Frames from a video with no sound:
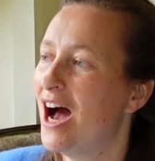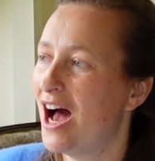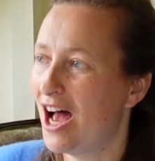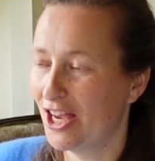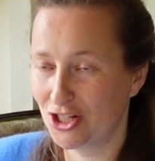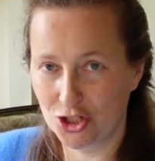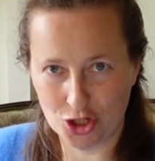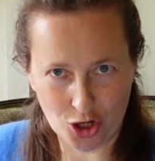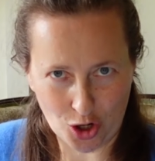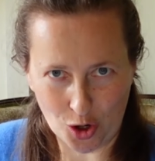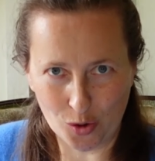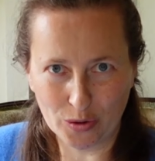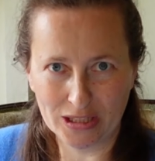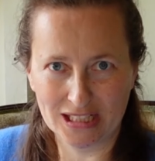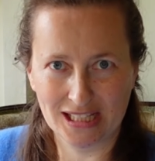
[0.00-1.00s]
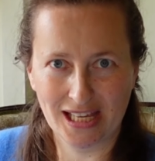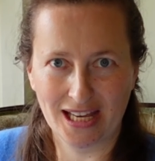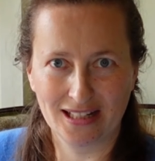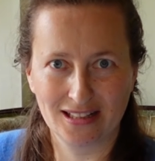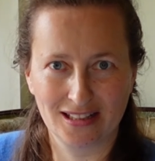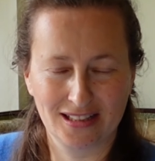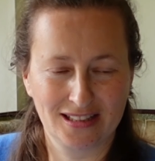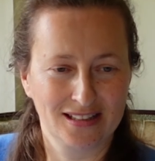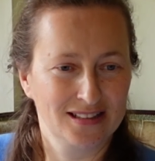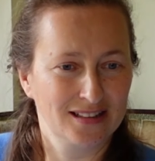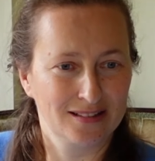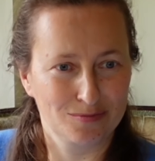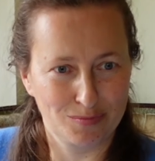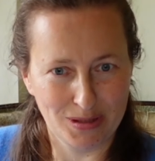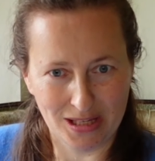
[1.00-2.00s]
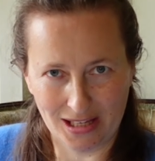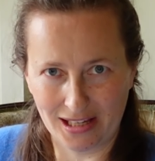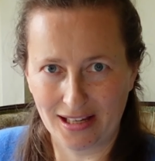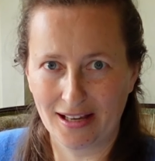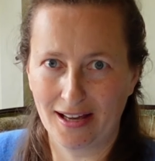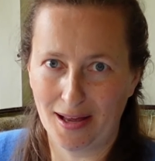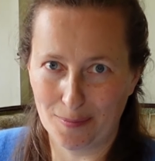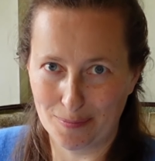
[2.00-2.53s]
I know it can be a